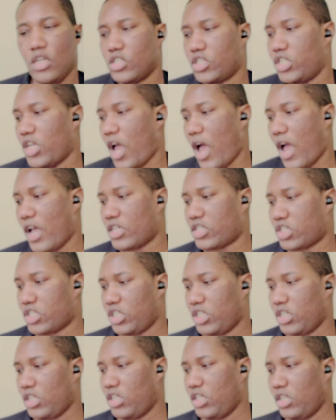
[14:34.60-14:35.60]
she
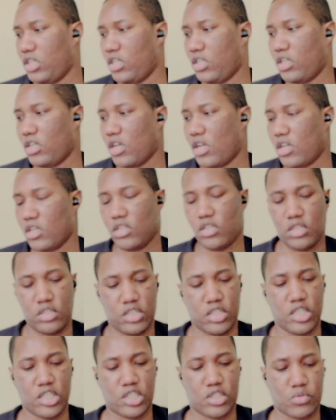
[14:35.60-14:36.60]
actually,
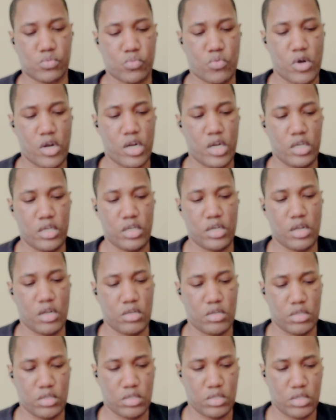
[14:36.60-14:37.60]
this one.
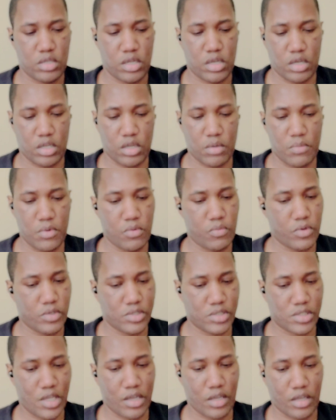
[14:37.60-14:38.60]
Here, give me 1
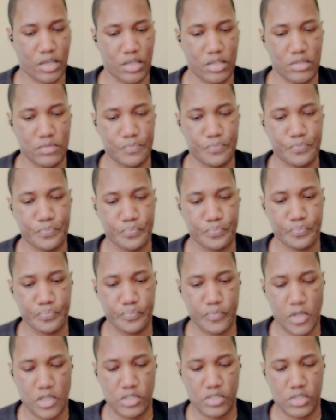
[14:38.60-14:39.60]
second.
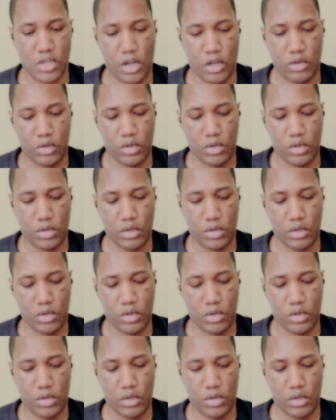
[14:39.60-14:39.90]
So,